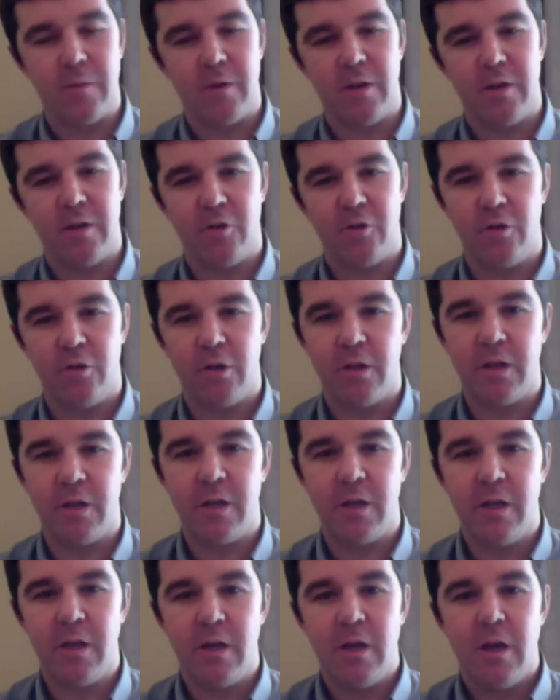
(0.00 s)
It, it
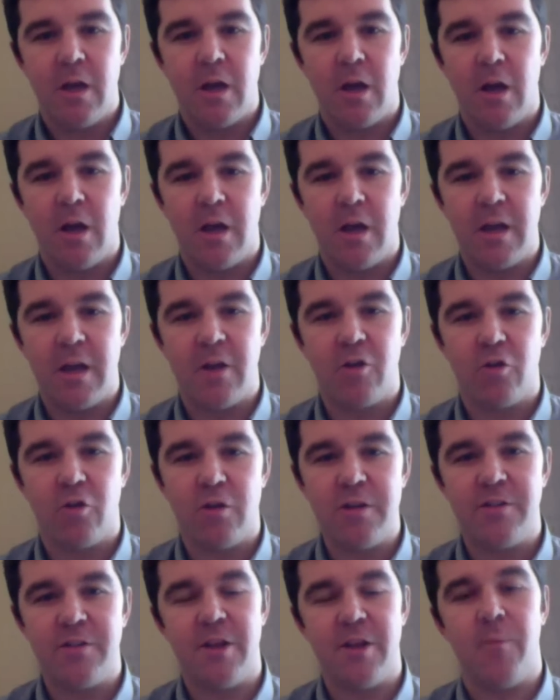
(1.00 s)
certainly uh,
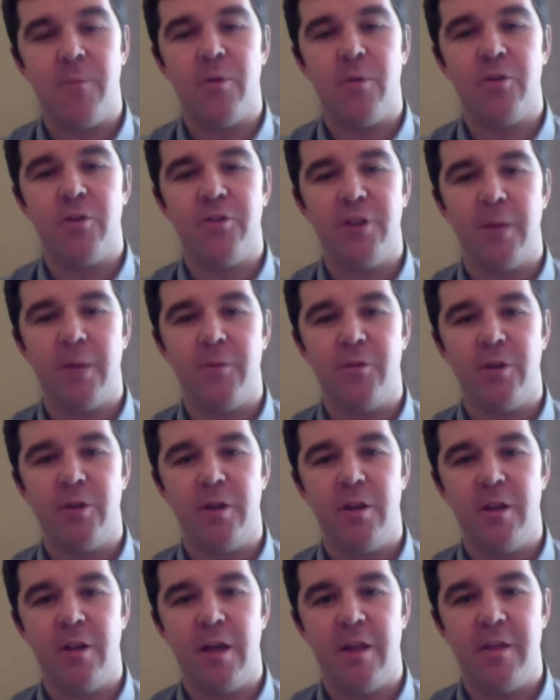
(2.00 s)
increased their perception
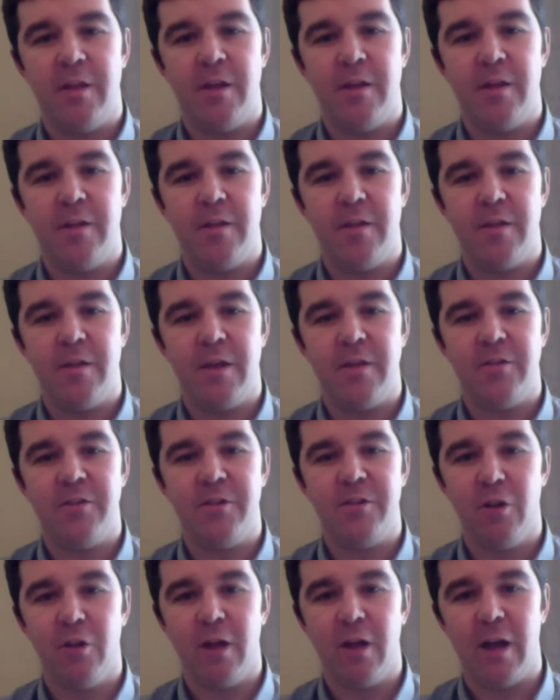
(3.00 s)
that, that they
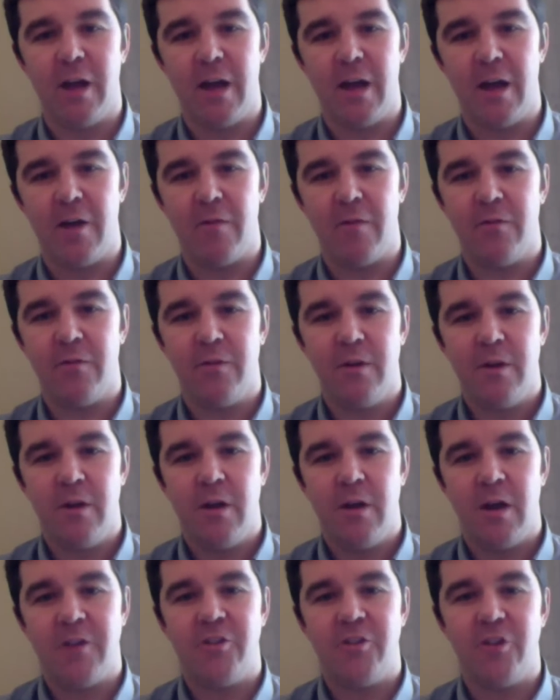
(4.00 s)
still have
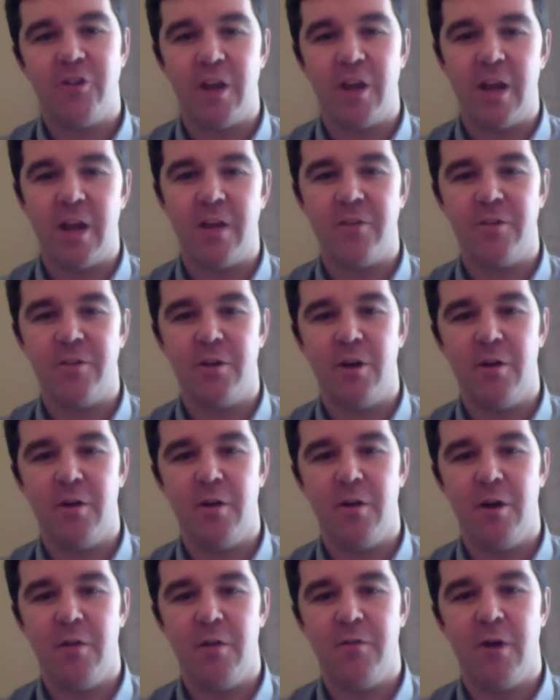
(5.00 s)
a chance of,
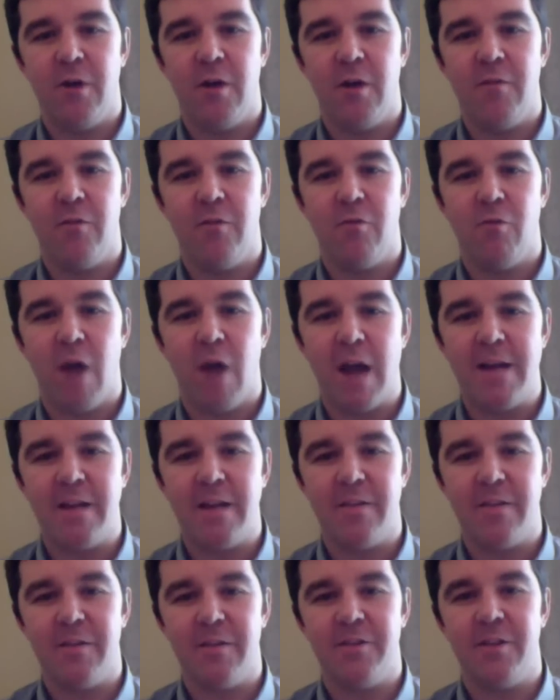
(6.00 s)
of, of riding this
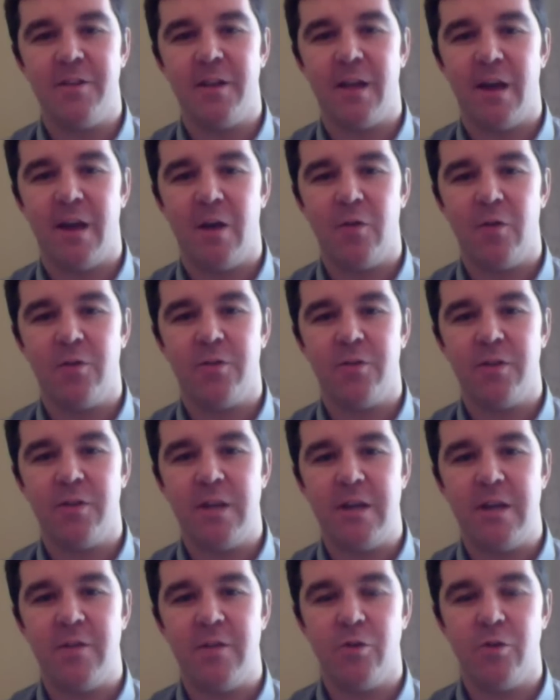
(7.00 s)
thing out, seeing it
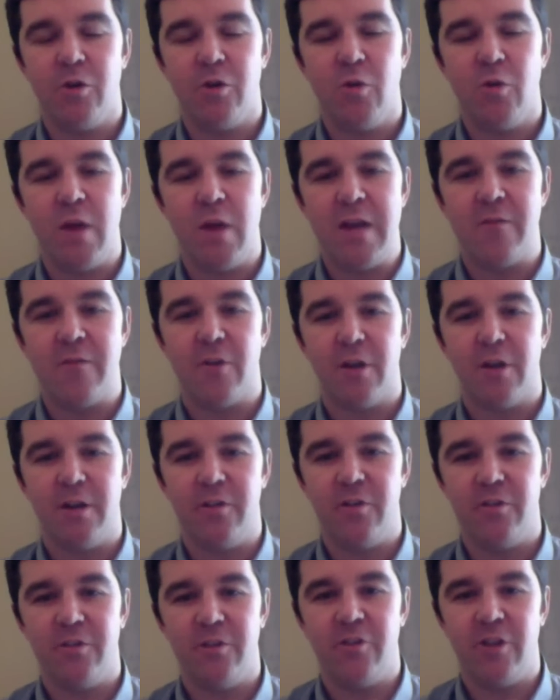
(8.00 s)
through, waiting for
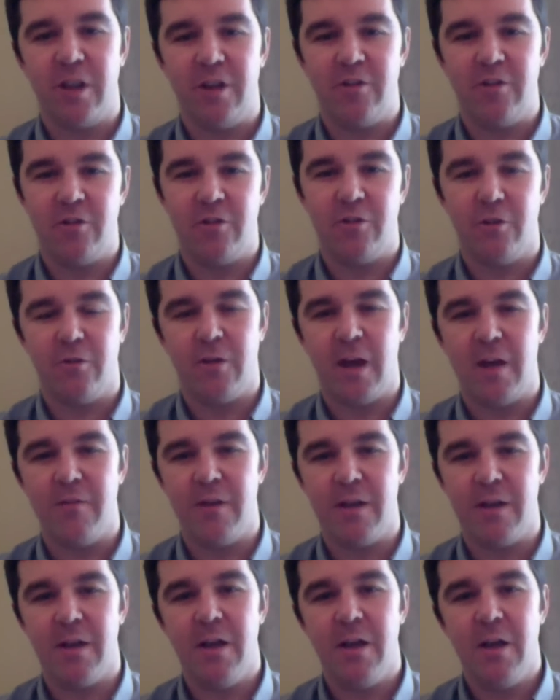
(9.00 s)
conditions to change, and
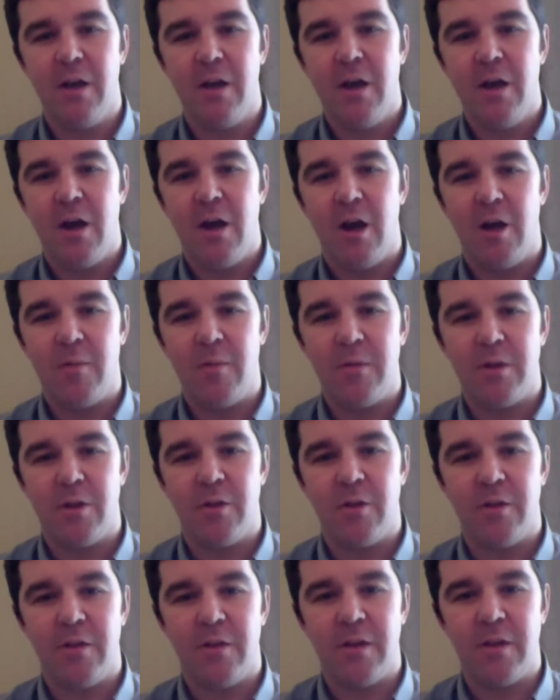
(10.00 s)
surviving um, you
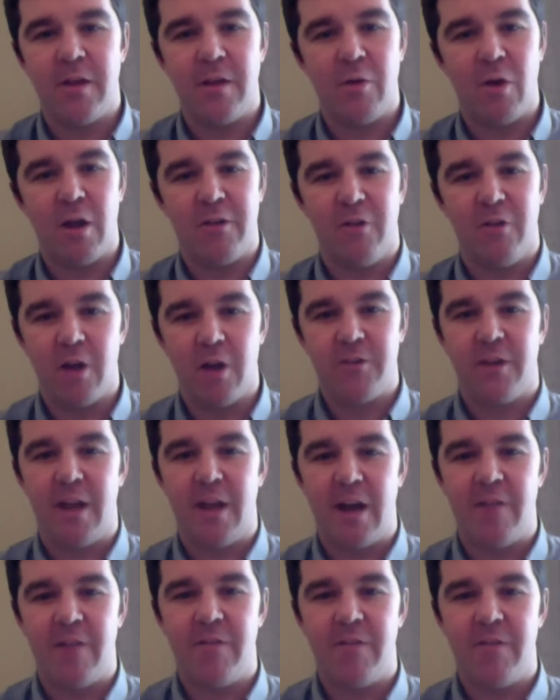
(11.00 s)
know, that they, as long
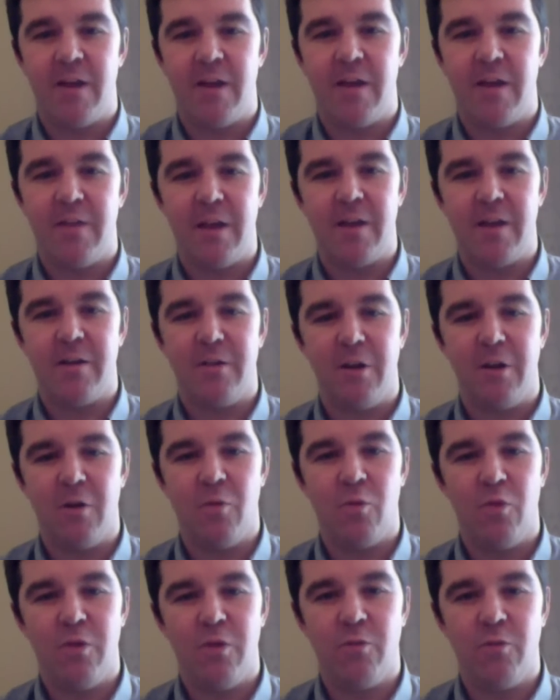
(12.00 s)
as they have that that you know